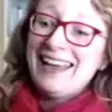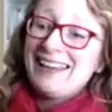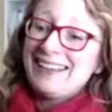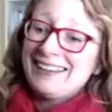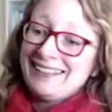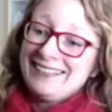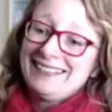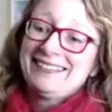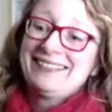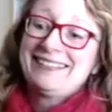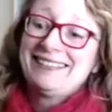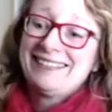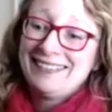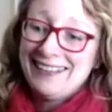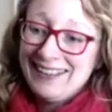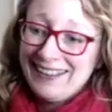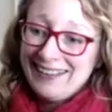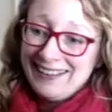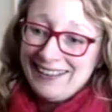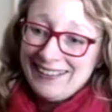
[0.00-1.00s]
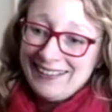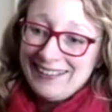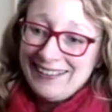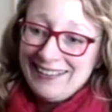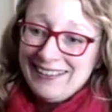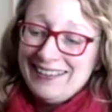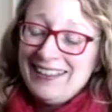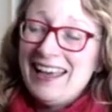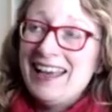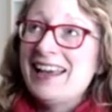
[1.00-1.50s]
yeah
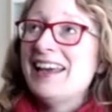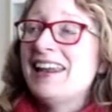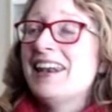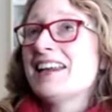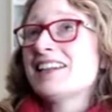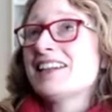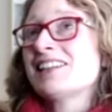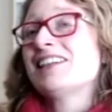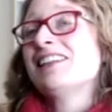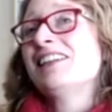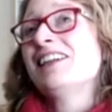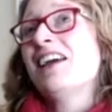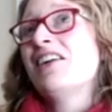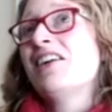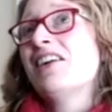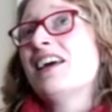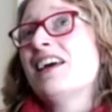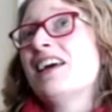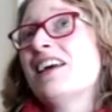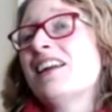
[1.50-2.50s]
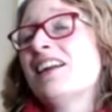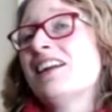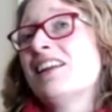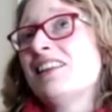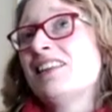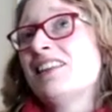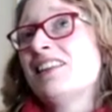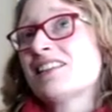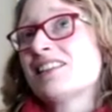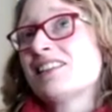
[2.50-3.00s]
yeah and actually you know and, that, and i
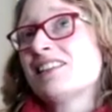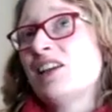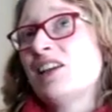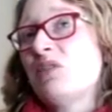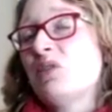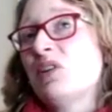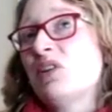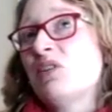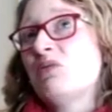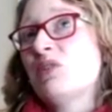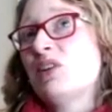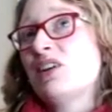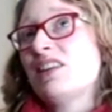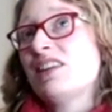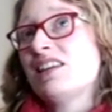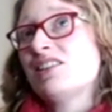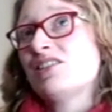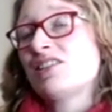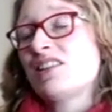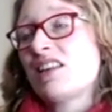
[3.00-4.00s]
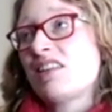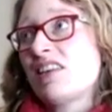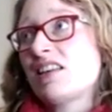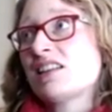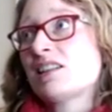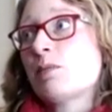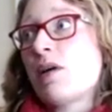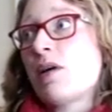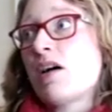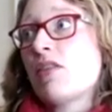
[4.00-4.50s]
think that's you know one, one of the interesting
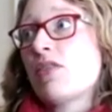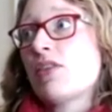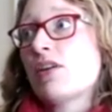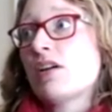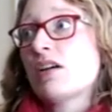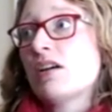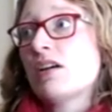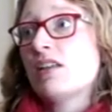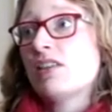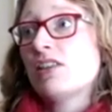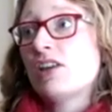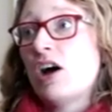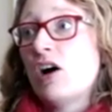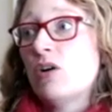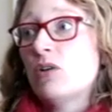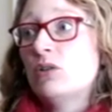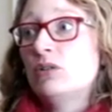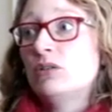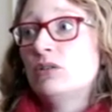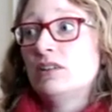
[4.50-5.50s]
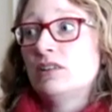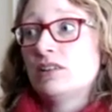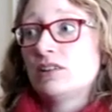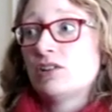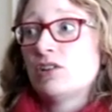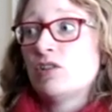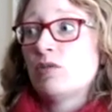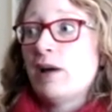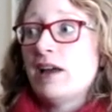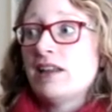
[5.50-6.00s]
things about the the whole
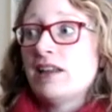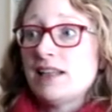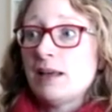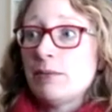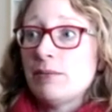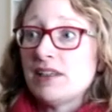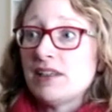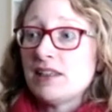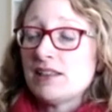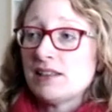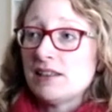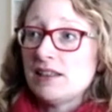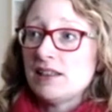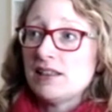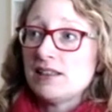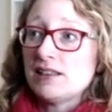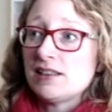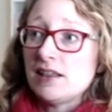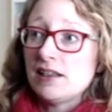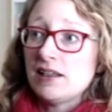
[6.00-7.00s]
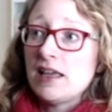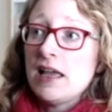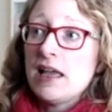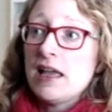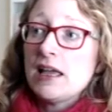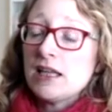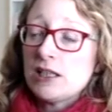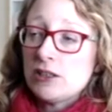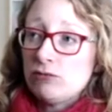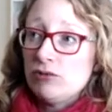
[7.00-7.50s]
sort of pandemic isn't it is that
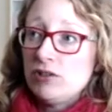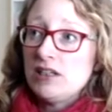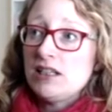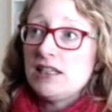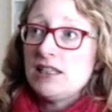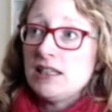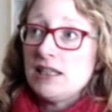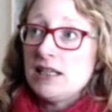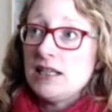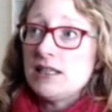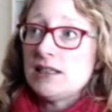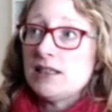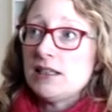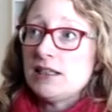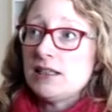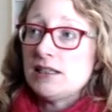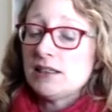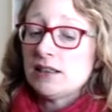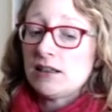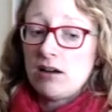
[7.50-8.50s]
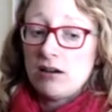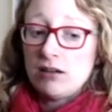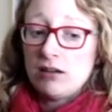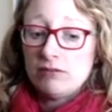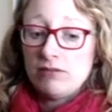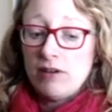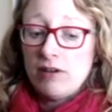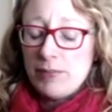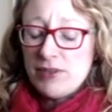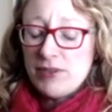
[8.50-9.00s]
it's really easy to kind
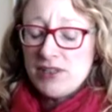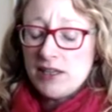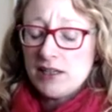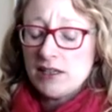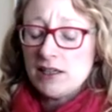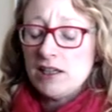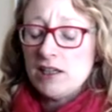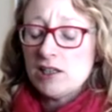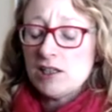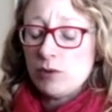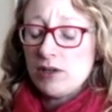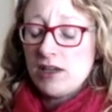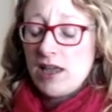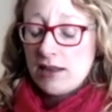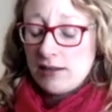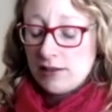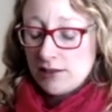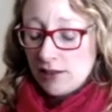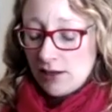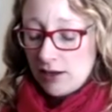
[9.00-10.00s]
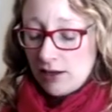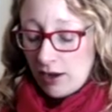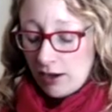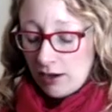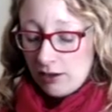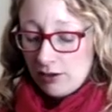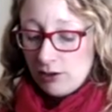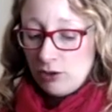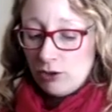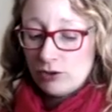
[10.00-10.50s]
of and particularly as we enter
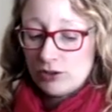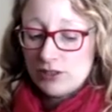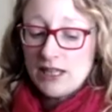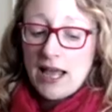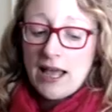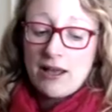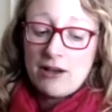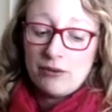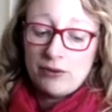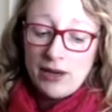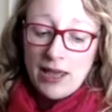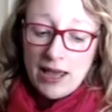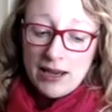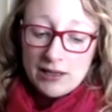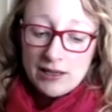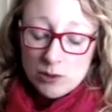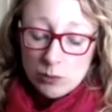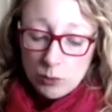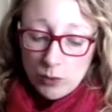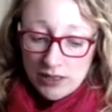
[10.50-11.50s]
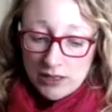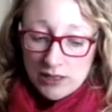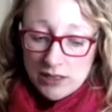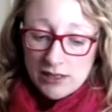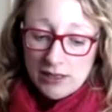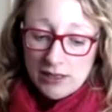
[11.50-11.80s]
another lockdown and it's winter